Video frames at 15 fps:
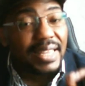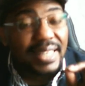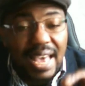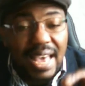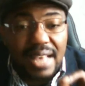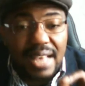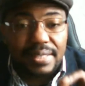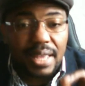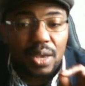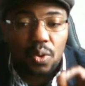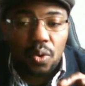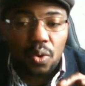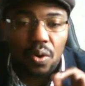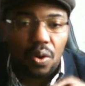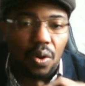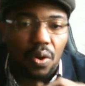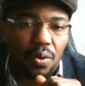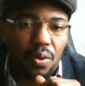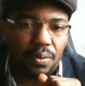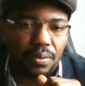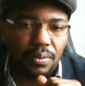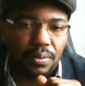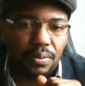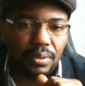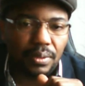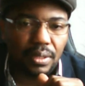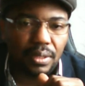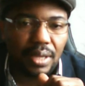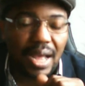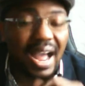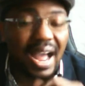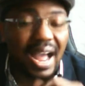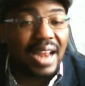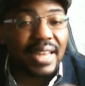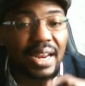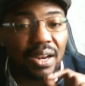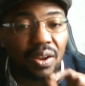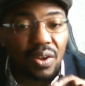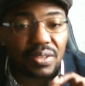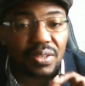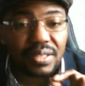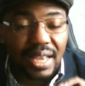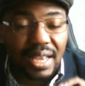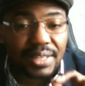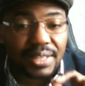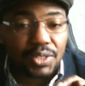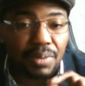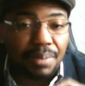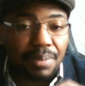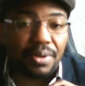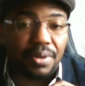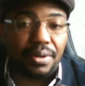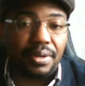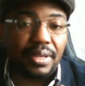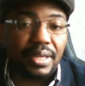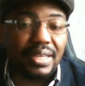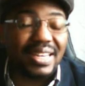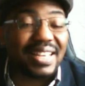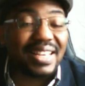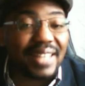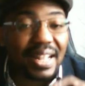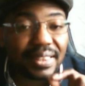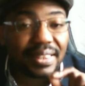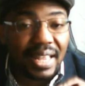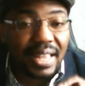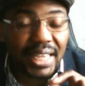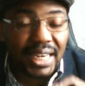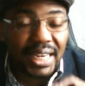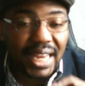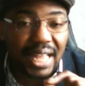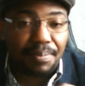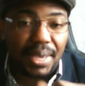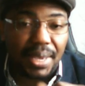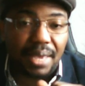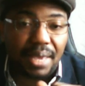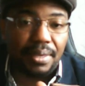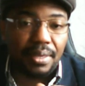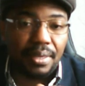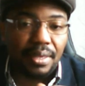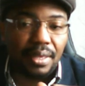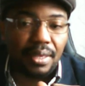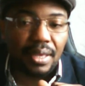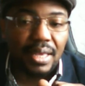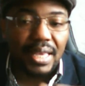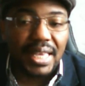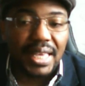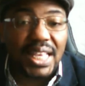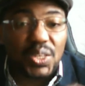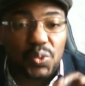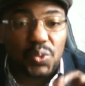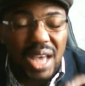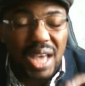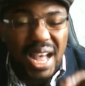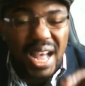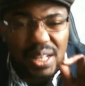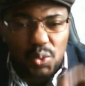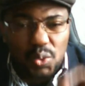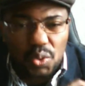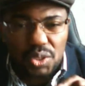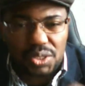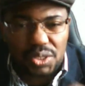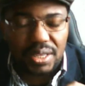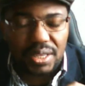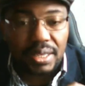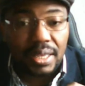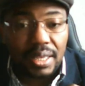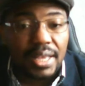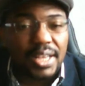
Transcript: Yes, they grow old and they lost a little memory. They start thinking like baby. It's your duty